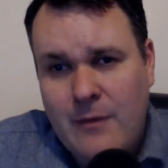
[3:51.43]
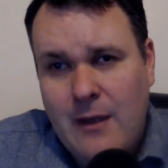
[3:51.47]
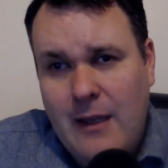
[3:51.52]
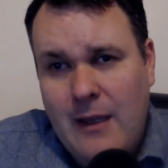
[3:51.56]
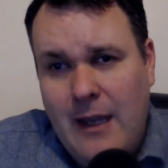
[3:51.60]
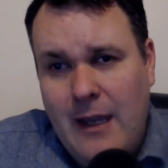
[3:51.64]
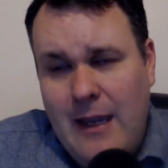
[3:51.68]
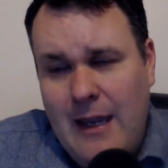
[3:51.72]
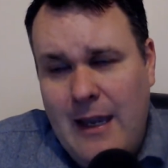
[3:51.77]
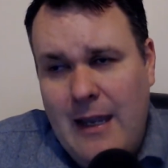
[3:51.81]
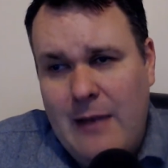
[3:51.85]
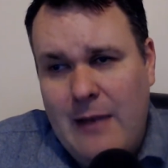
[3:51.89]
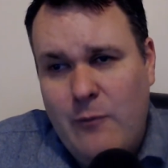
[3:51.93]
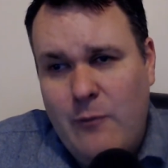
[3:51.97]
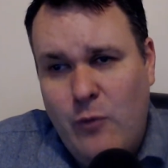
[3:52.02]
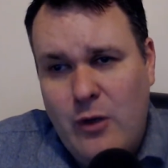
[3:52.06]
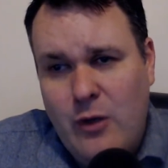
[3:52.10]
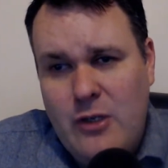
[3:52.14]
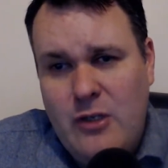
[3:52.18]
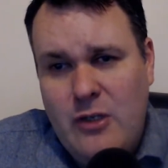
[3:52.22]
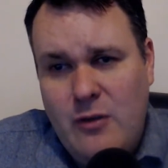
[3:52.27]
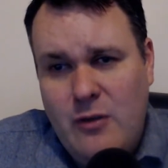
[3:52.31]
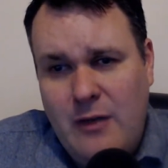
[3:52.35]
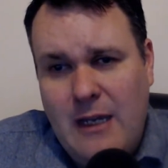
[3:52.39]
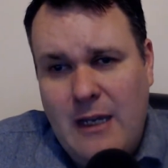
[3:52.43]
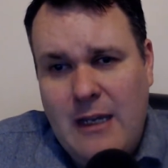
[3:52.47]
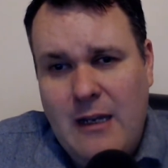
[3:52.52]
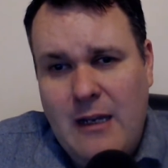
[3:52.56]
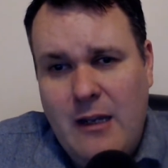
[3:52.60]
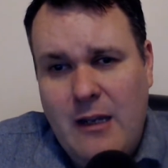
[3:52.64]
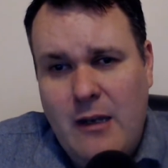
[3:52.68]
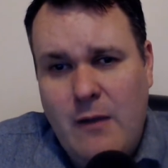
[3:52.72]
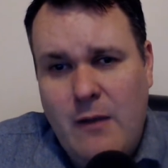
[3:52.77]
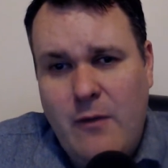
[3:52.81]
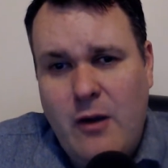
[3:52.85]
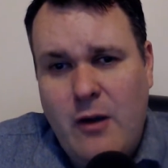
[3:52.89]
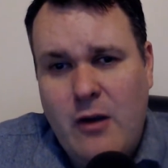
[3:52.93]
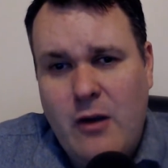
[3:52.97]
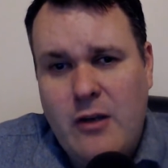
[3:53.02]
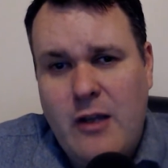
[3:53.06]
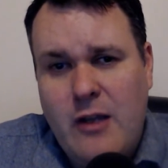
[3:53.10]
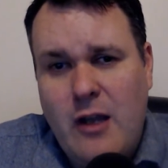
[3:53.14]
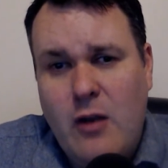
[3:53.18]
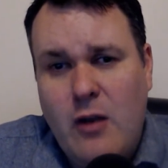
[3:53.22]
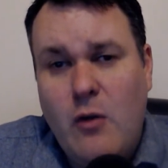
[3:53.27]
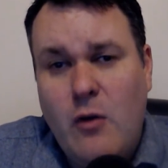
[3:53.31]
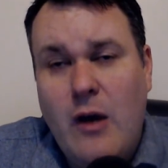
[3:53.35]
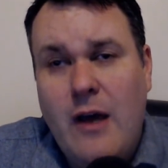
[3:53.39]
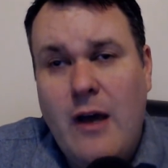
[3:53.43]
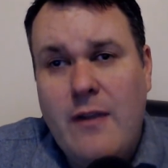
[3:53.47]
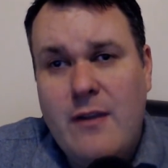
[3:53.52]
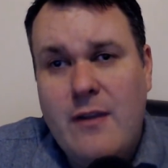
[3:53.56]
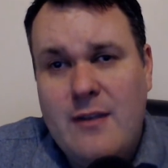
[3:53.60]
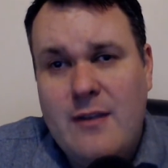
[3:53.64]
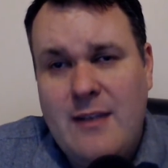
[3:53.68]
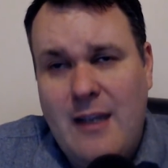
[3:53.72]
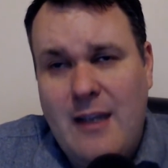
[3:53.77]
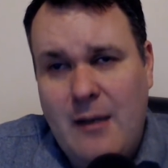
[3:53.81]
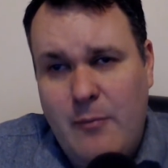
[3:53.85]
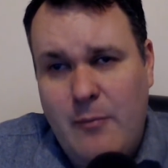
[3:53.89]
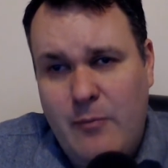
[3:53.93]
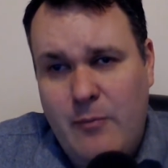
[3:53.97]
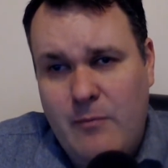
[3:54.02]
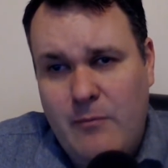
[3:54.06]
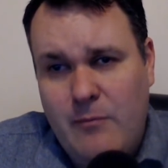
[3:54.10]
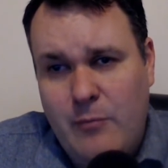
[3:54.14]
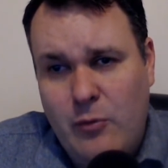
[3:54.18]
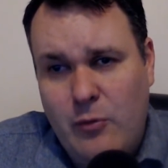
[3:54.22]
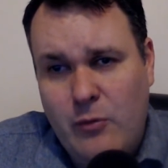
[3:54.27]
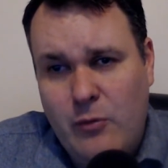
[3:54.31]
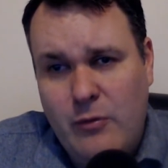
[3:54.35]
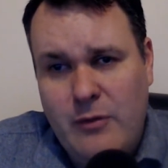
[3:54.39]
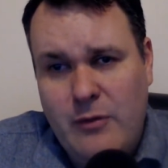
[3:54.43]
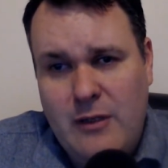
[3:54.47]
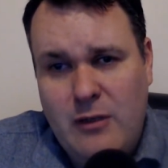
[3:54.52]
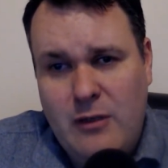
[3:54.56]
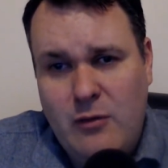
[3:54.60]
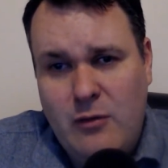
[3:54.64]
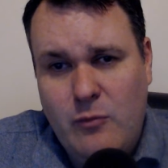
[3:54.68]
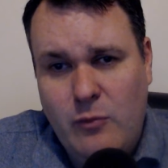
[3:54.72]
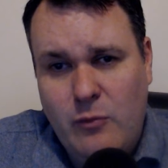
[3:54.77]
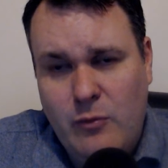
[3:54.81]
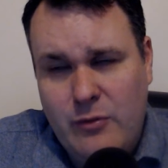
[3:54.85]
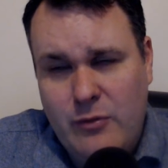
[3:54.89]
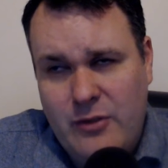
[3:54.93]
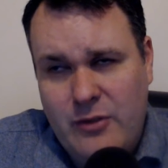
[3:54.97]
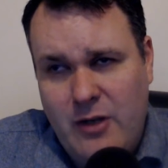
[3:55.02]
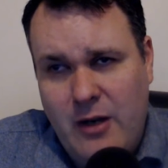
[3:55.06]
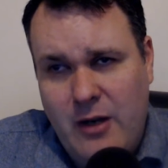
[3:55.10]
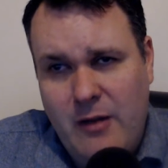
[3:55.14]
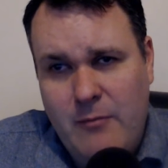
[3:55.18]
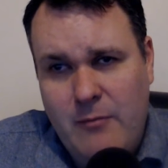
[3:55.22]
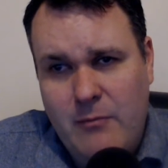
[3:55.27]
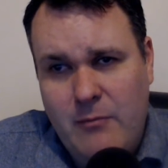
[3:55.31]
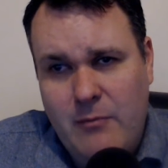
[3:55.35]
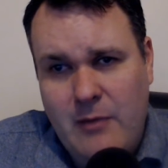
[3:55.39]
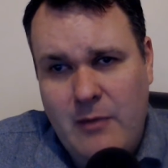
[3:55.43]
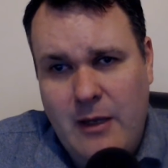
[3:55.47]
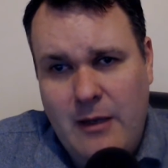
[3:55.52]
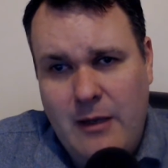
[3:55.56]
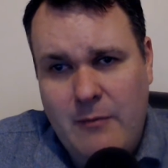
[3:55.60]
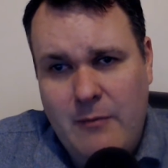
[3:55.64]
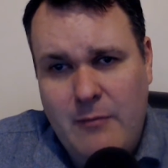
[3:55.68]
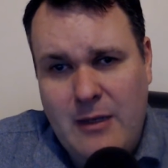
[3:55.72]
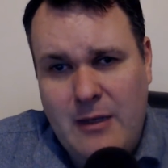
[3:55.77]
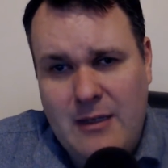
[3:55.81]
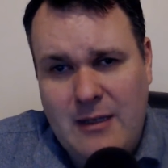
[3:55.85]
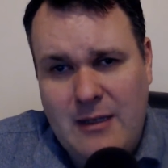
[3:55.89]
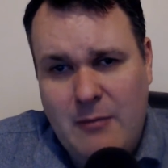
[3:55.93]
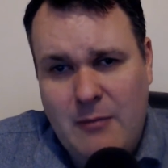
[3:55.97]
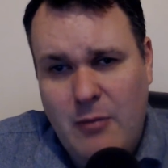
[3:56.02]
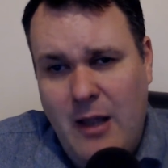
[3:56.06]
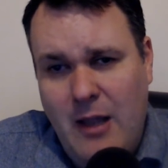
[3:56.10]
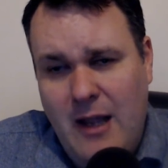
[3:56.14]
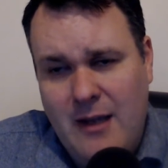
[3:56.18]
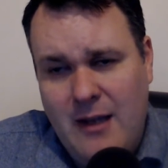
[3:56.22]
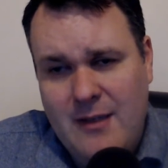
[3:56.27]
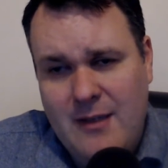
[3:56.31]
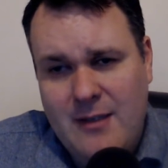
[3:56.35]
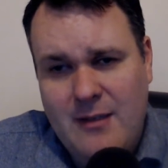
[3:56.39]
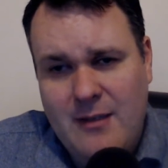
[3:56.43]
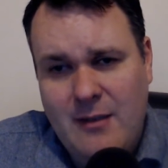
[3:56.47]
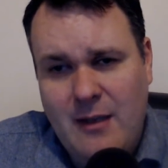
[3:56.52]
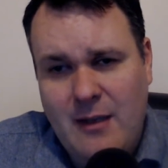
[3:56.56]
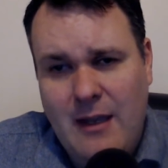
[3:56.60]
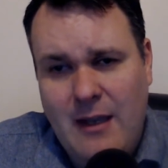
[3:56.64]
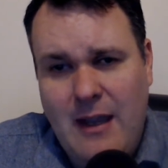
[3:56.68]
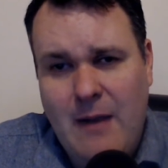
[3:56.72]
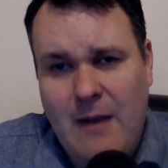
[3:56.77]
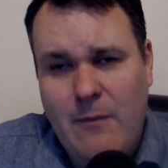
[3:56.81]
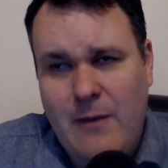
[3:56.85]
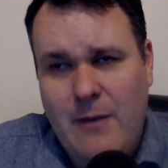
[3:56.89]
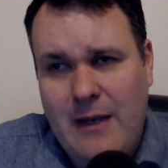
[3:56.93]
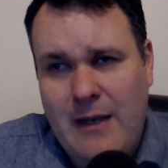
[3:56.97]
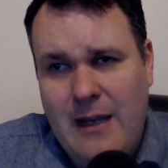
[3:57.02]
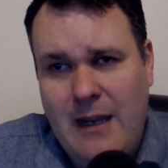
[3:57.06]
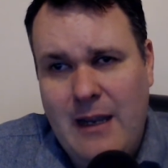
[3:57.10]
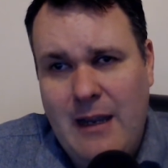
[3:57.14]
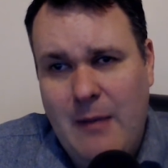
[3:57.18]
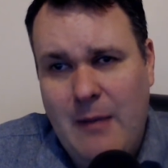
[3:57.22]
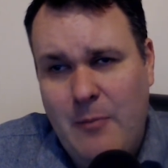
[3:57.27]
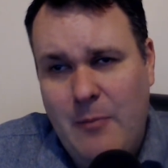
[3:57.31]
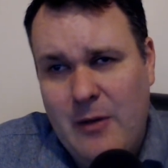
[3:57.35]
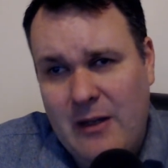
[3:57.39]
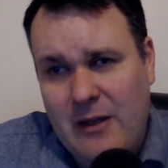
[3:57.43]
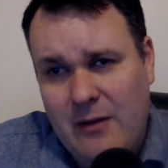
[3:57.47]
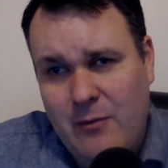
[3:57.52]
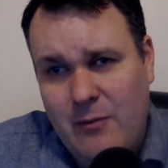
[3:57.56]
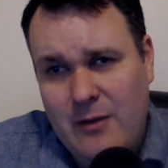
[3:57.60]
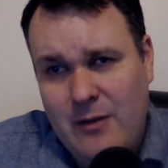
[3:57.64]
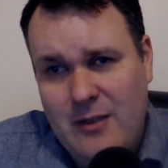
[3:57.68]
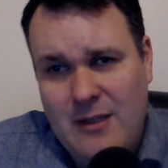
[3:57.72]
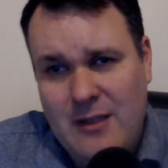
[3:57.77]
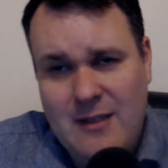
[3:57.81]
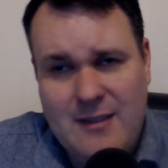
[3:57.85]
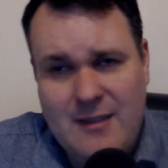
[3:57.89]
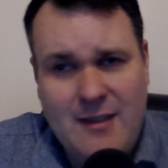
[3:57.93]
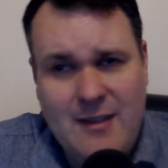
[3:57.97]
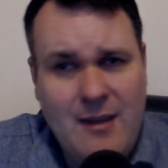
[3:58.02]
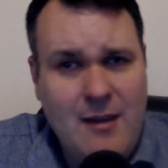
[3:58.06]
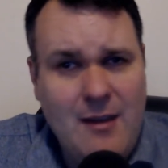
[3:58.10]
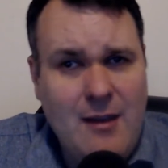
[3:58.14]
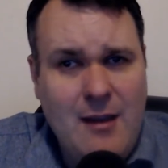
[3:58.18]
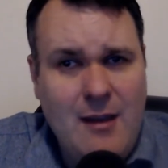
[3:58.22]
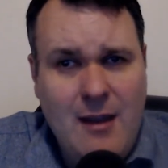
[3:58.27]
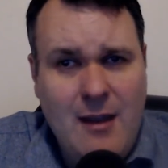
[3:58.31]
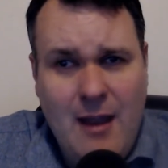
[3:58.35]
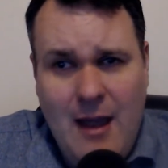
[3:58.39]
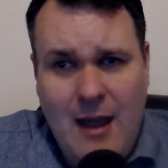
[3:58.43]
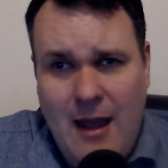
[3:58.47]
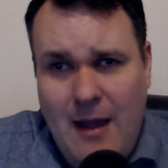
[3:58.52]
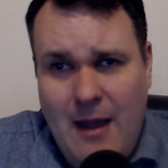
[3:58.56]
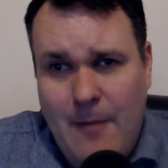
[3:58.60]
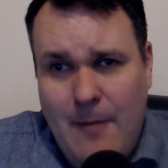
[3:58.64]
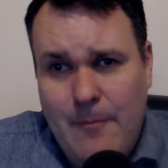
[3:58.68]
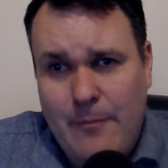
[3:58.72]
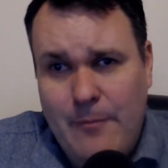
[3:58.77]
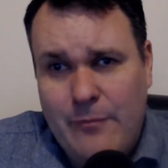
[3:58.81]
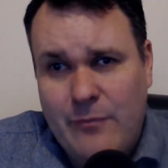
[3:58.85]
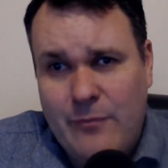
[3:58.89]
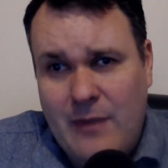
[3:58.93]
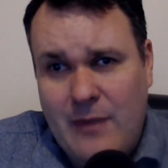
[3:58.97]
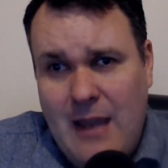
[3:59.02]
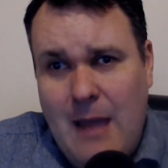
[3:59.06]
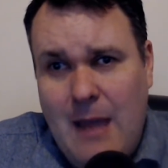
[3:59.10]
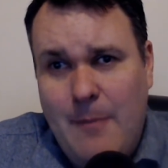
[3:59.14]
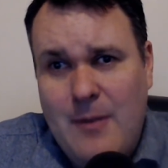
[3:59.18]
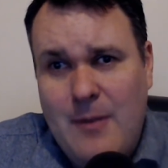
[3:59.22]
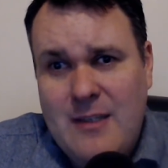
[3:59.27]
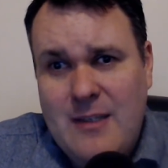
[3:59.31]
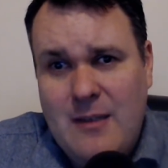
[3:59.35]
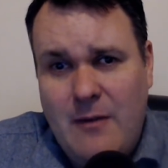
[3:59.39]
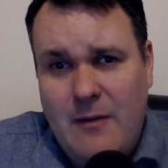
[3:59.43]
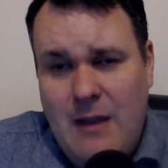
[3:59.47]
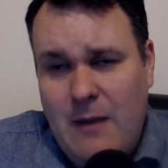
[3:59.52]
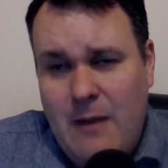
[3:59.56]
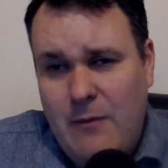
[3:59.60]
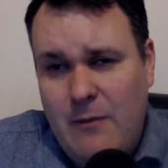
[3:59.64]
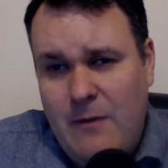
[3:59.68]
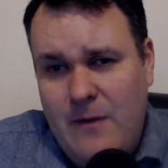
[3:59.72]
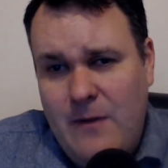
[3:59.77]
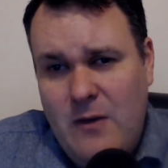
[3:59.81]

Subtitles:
And once you get enough Cardano on the stake pool, you will start minting blocks every epoch, which is happens every few